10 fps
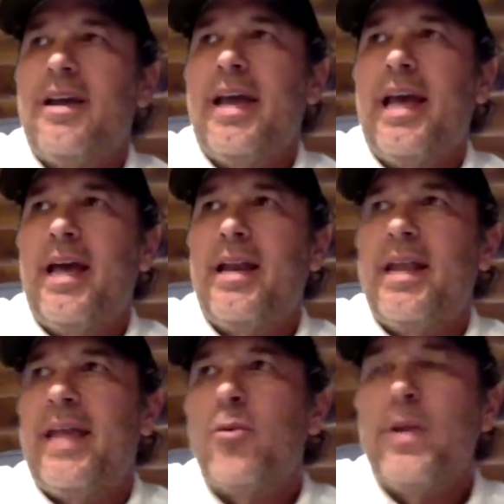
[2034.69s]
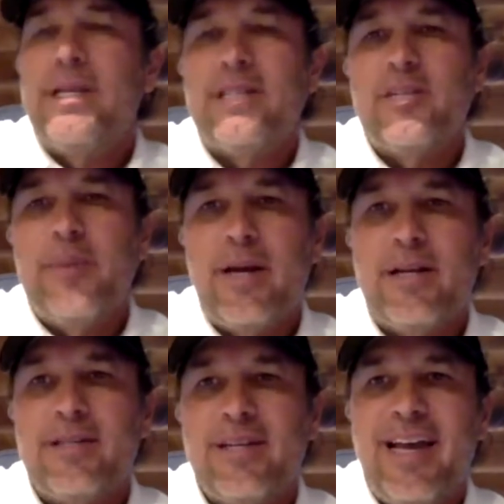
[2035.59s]
And the reason is
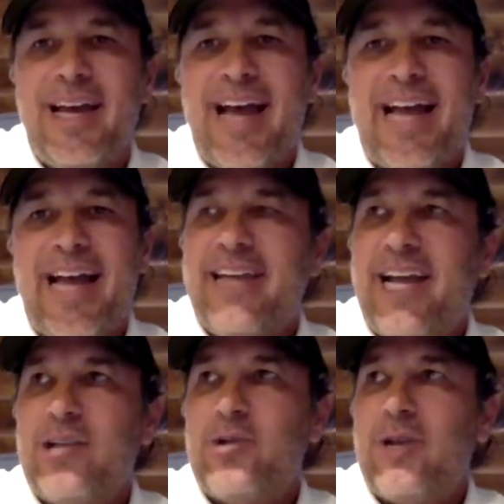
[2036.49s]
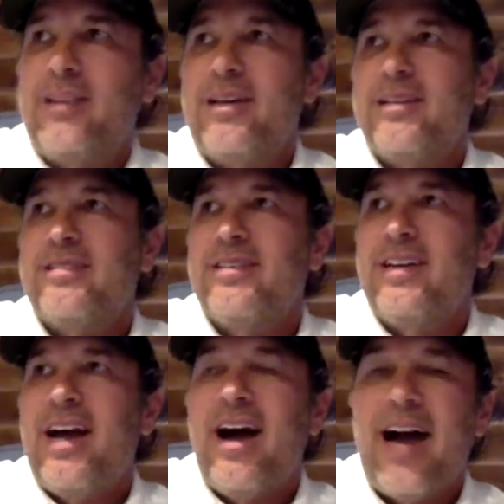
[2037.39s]
because I get to answer it like this.
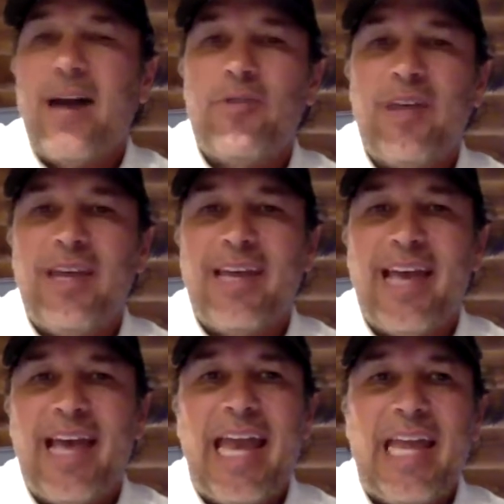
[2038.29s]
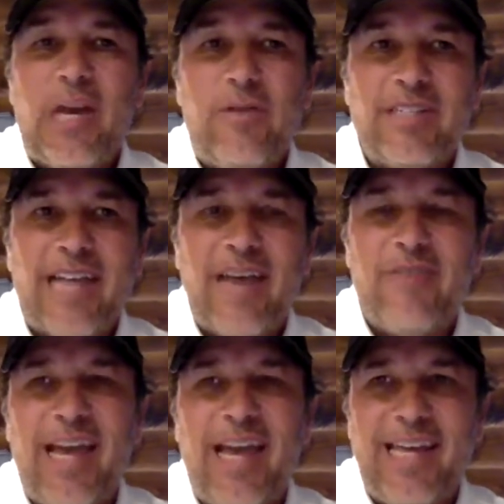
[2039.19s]
I don't think any of us have
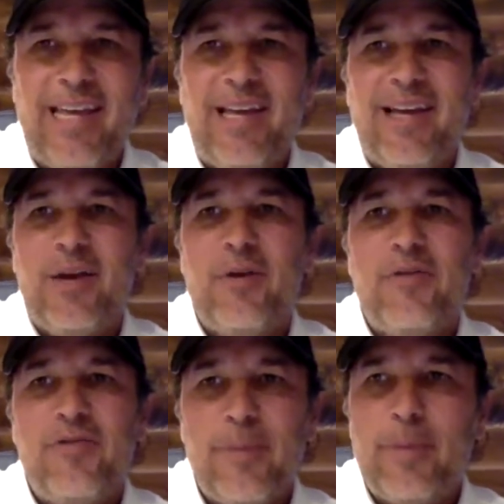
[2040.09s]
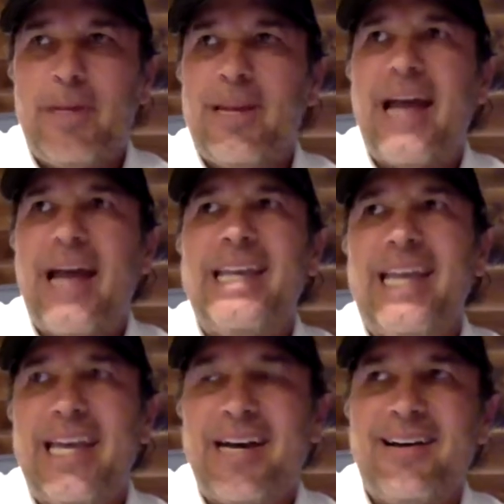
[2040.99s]
any flippin'
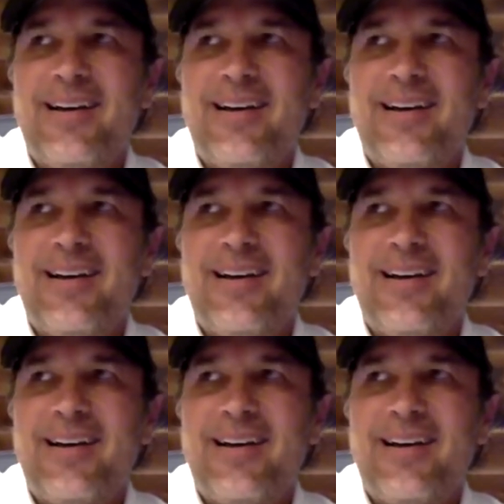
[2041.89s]
idea.